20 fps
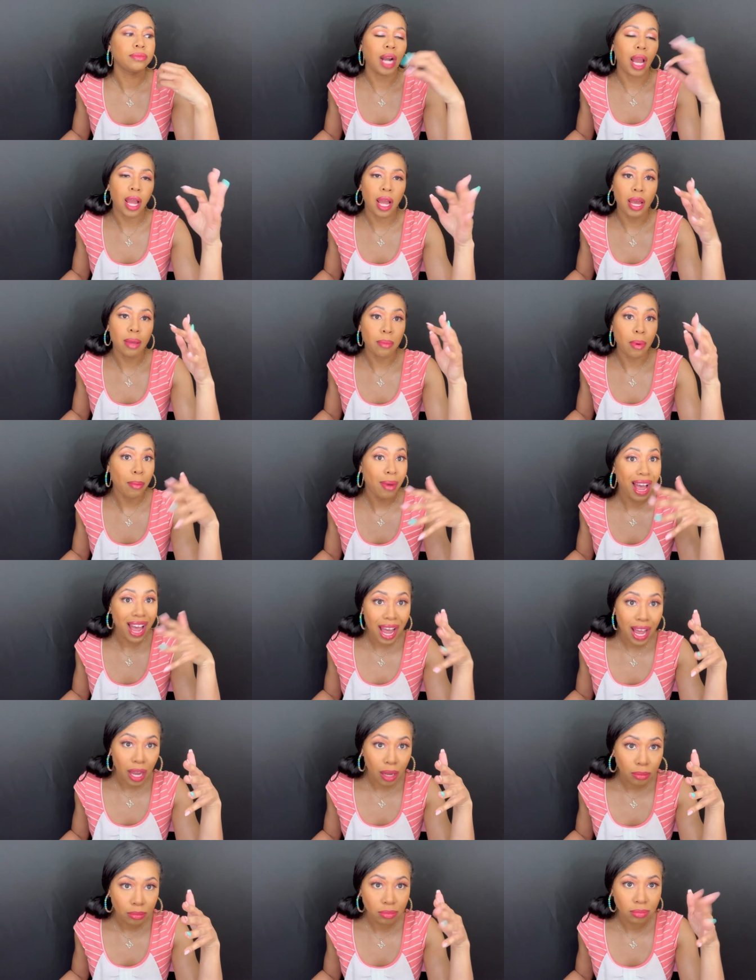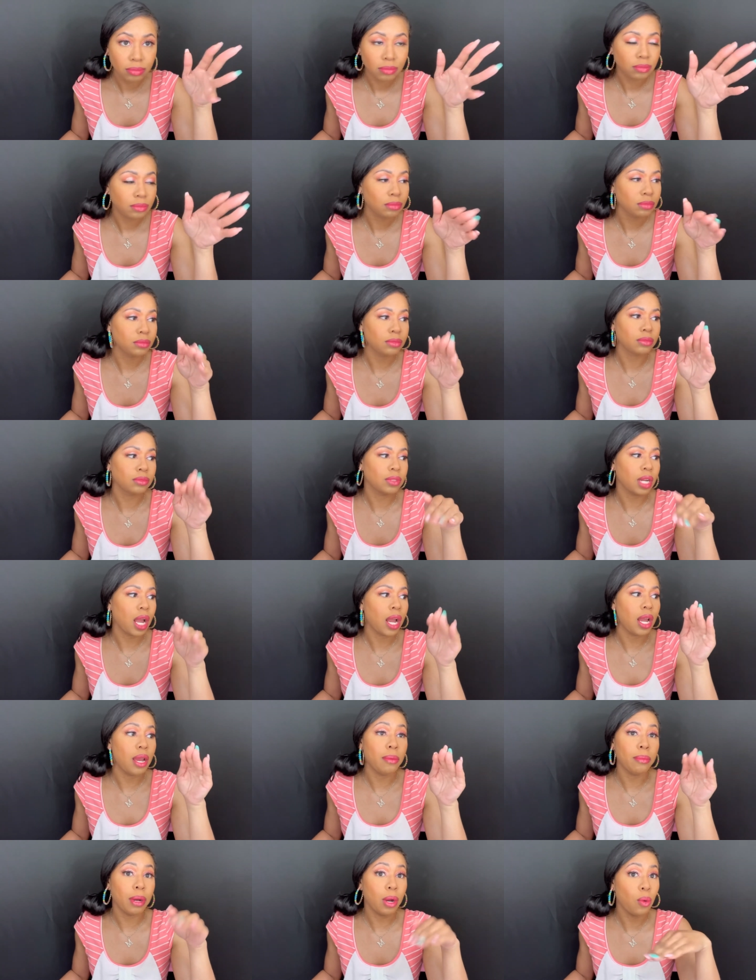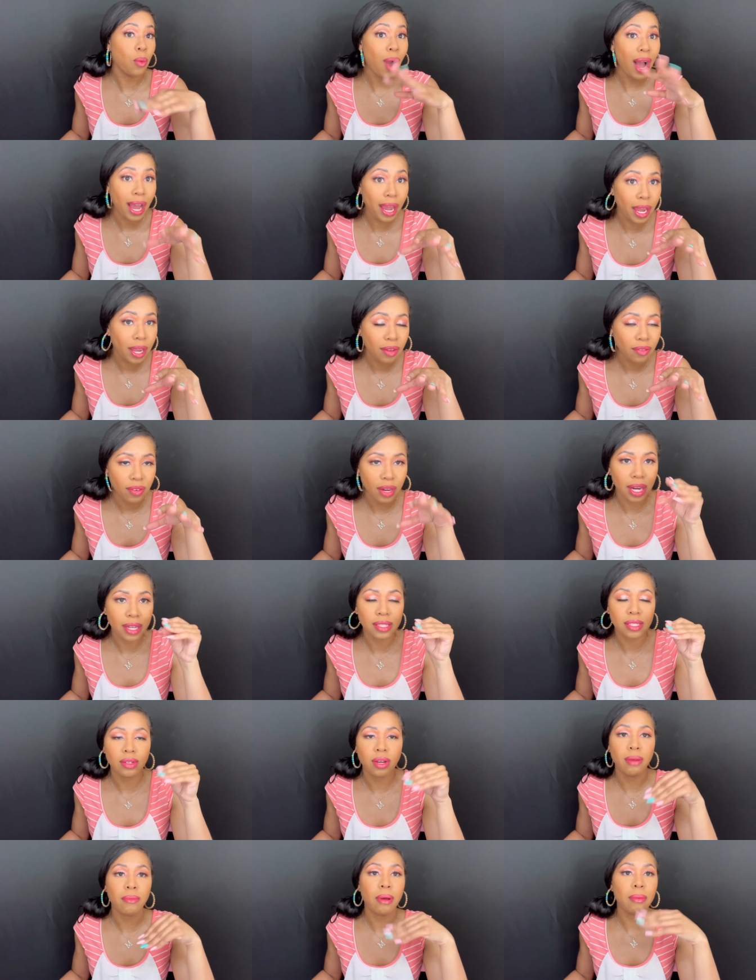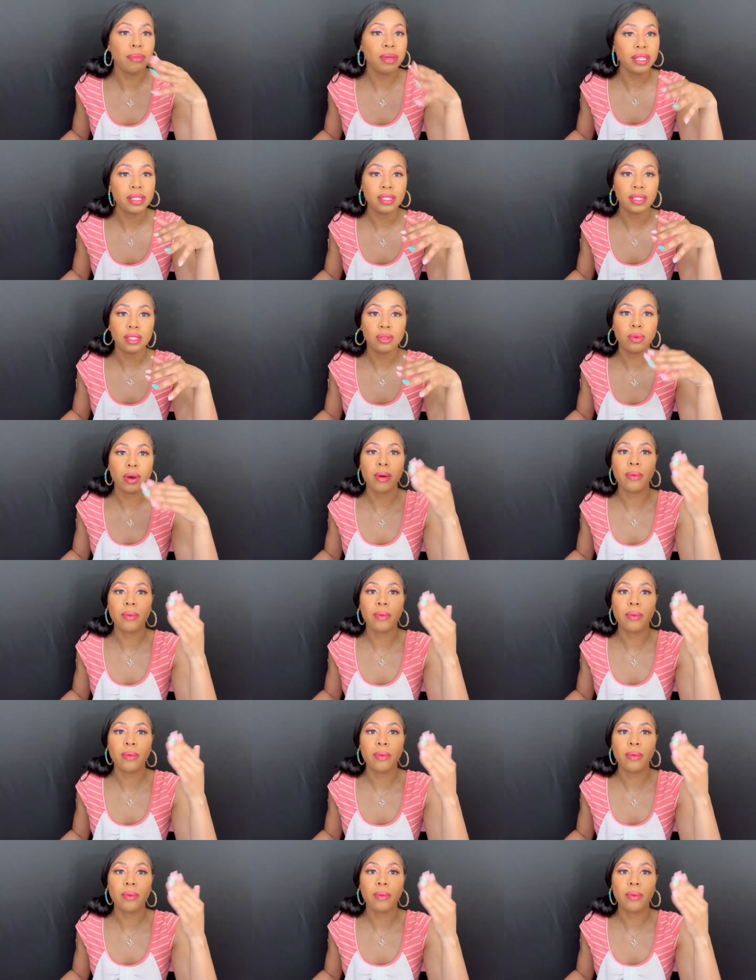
I'm a mom, I'm a wife, I still have my business where I